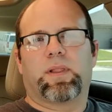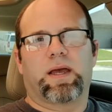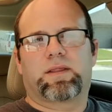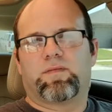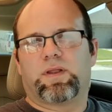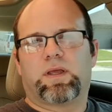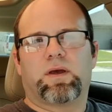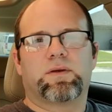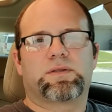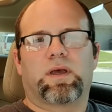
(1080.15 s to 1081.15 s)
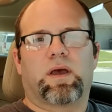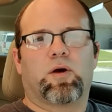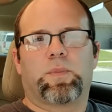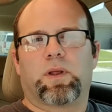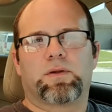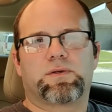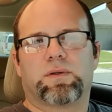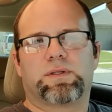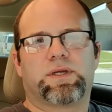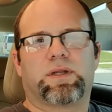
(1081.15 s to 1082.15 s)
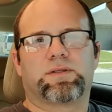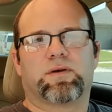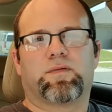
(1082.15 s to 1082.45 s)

like the videos. I hope y'all are enjoying the channel so